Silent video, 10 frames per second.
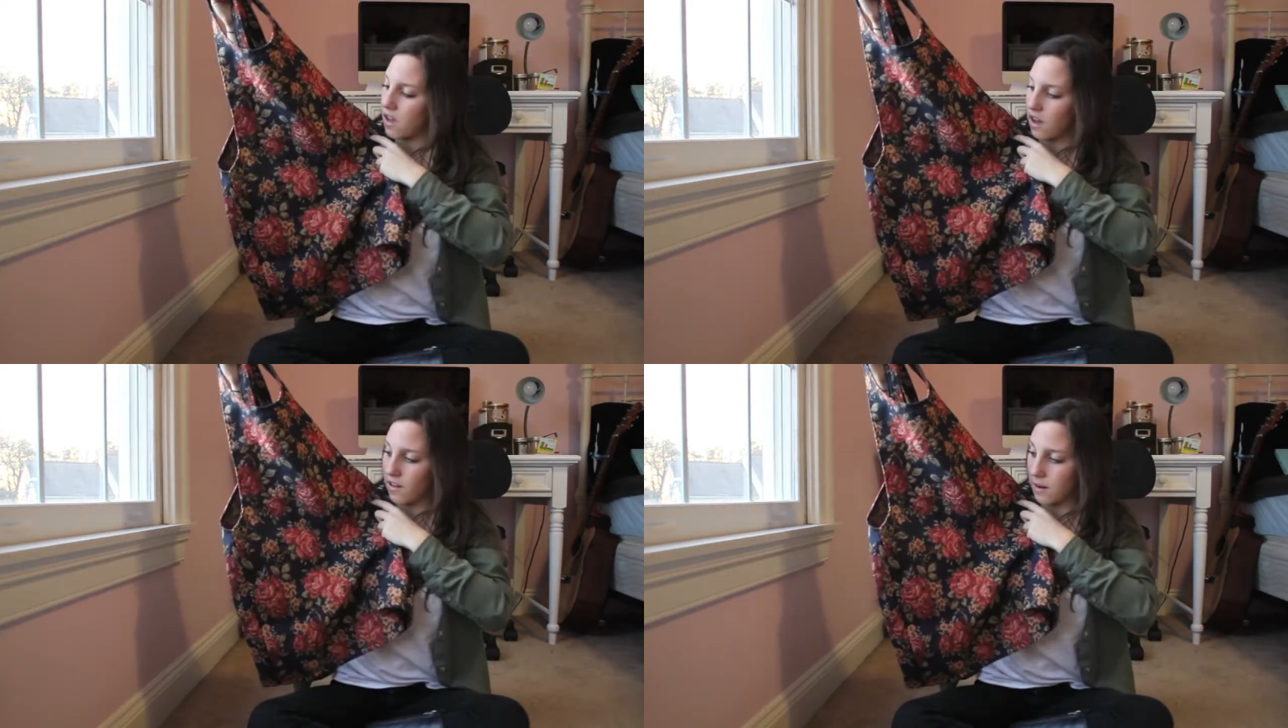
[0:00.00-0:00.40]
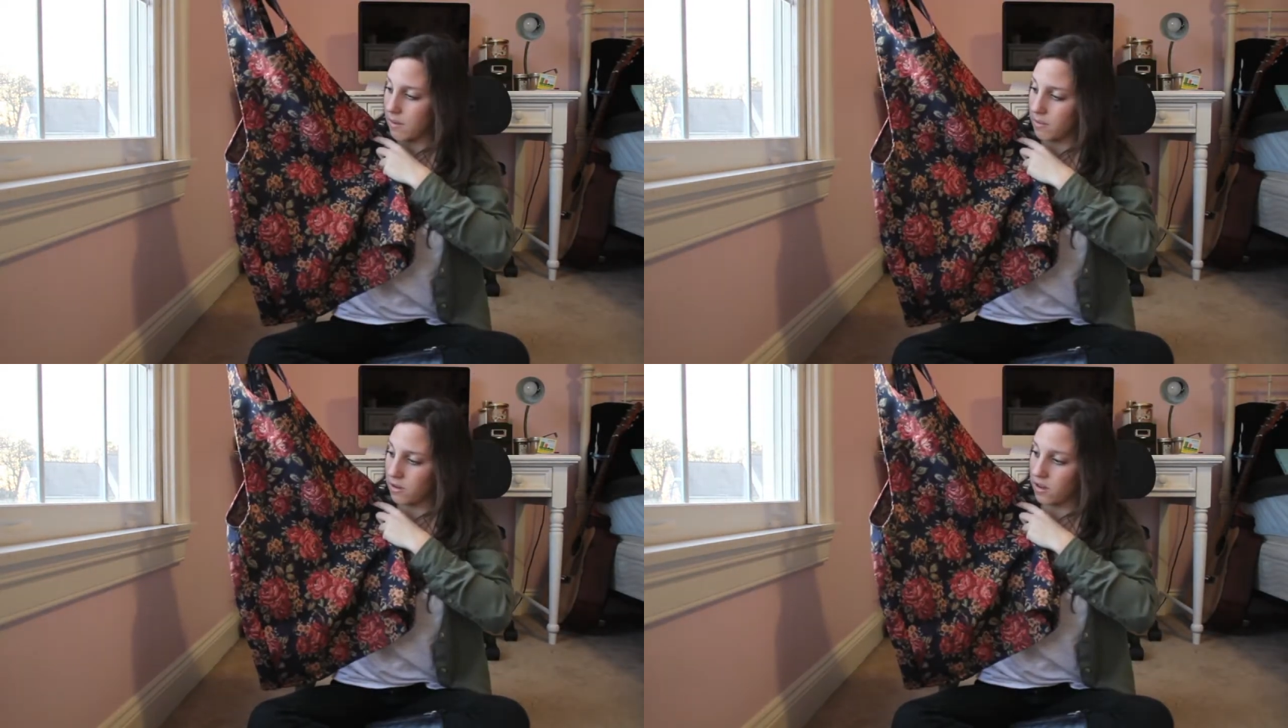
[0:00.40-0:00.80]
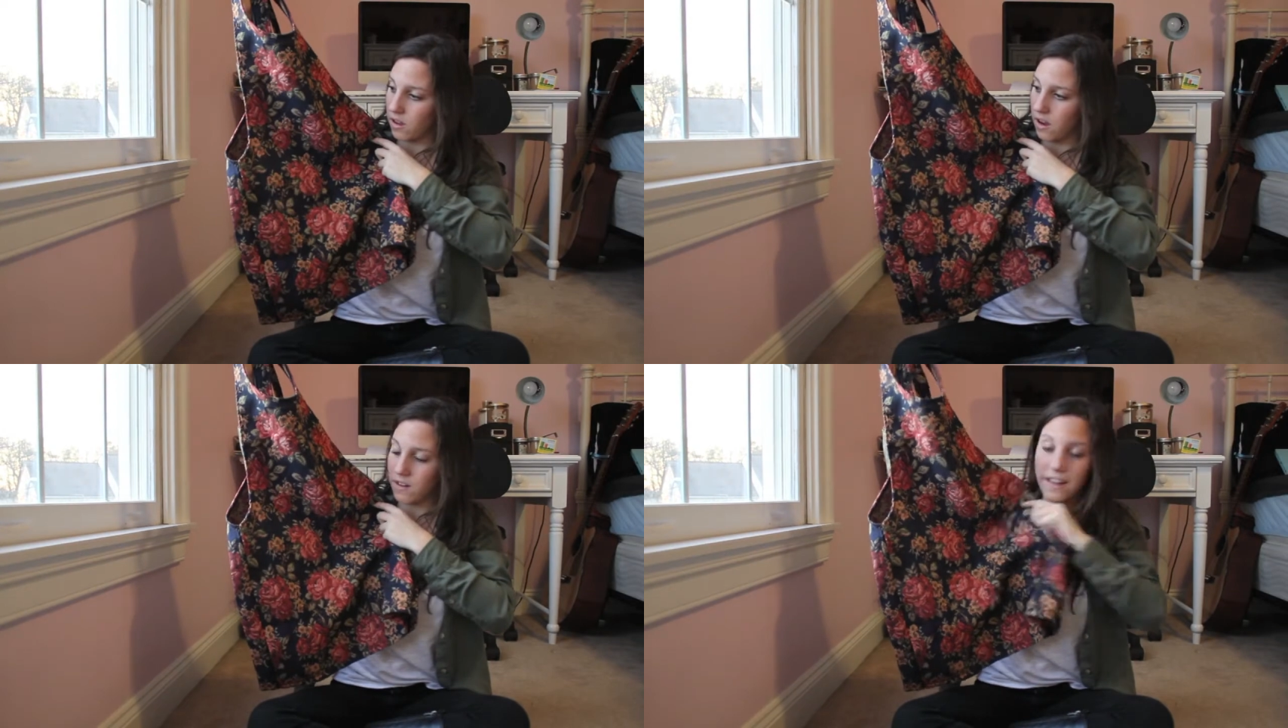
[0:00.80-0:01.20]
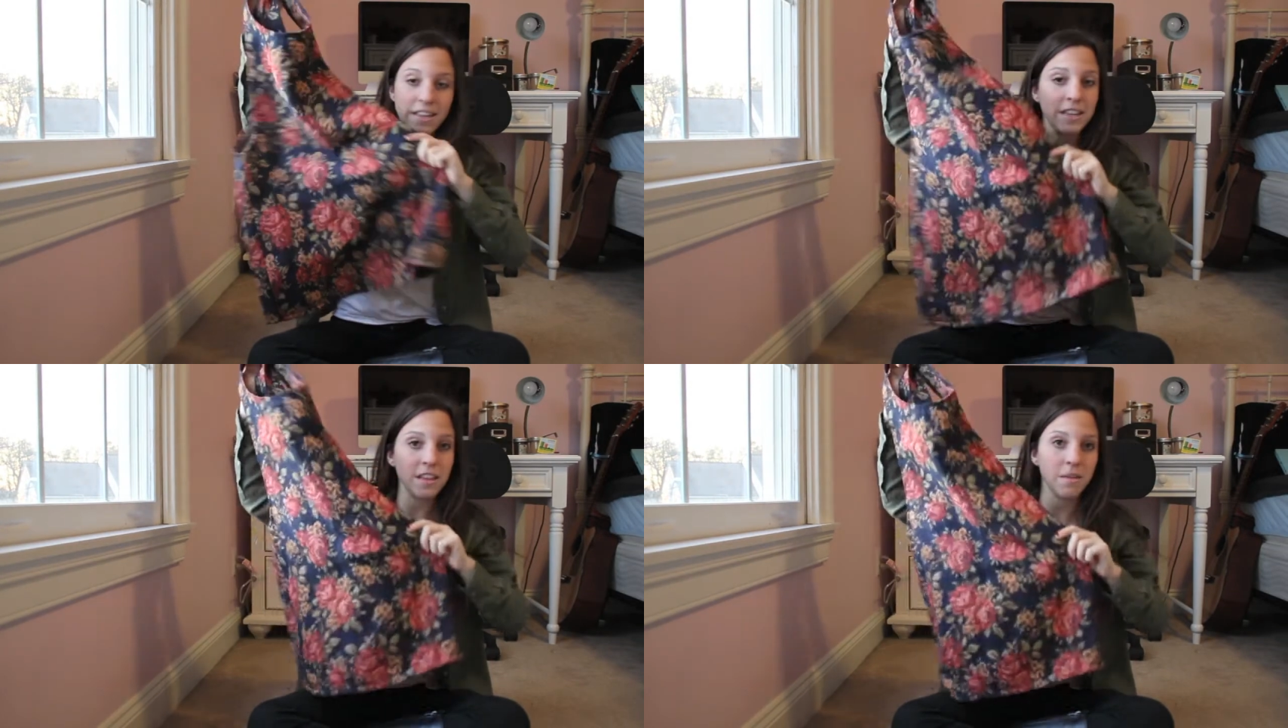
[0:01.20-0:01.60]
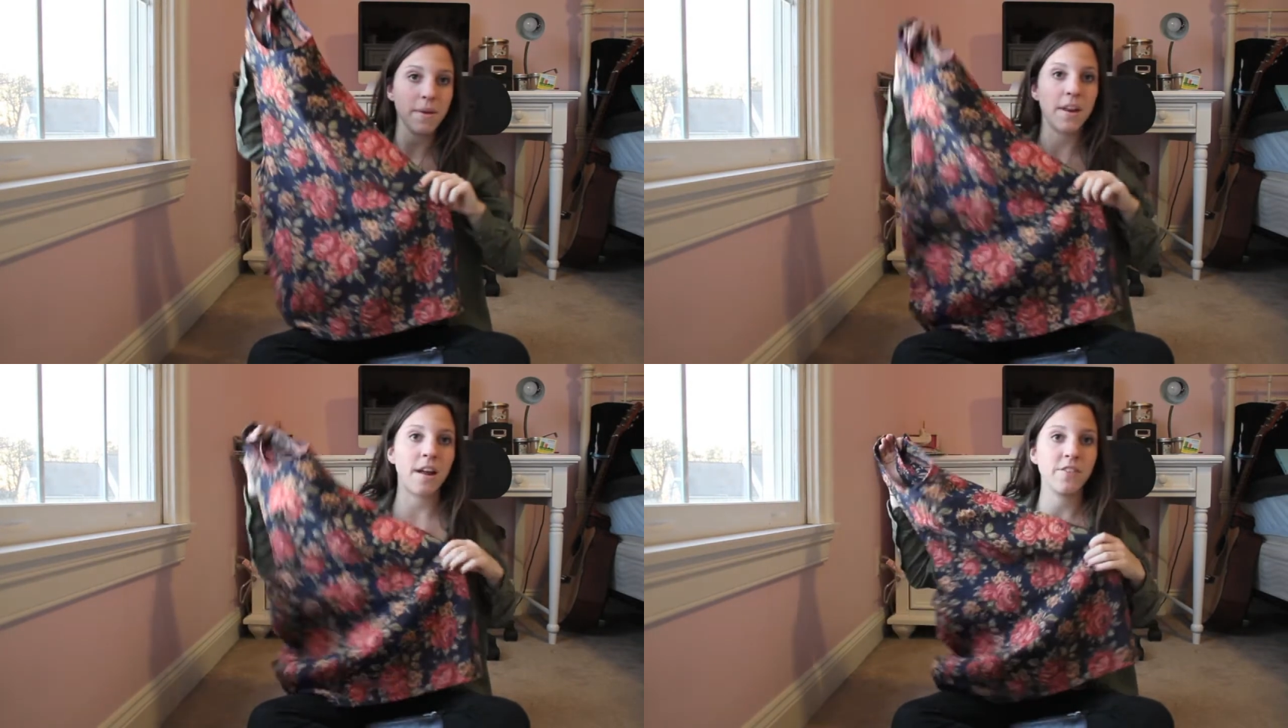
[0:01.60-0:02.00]
a lot of people are liking them
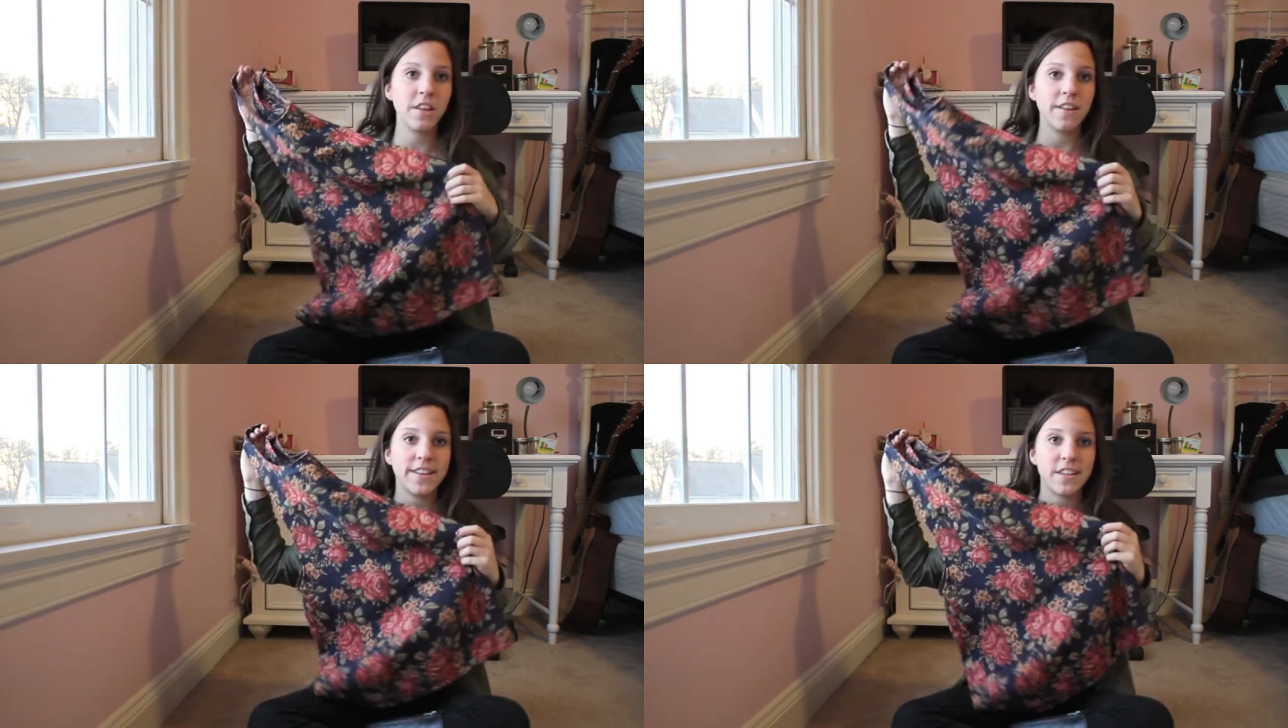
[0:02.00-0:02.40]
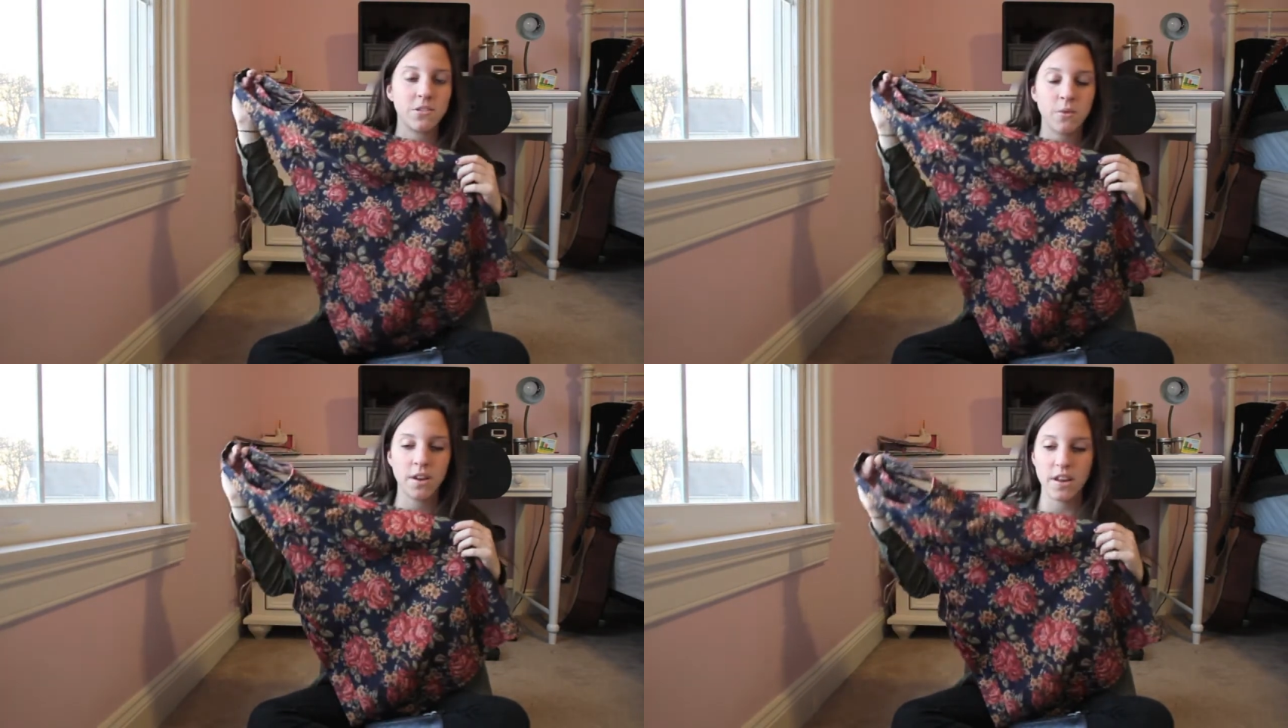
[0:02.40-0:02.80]
and I really like this one.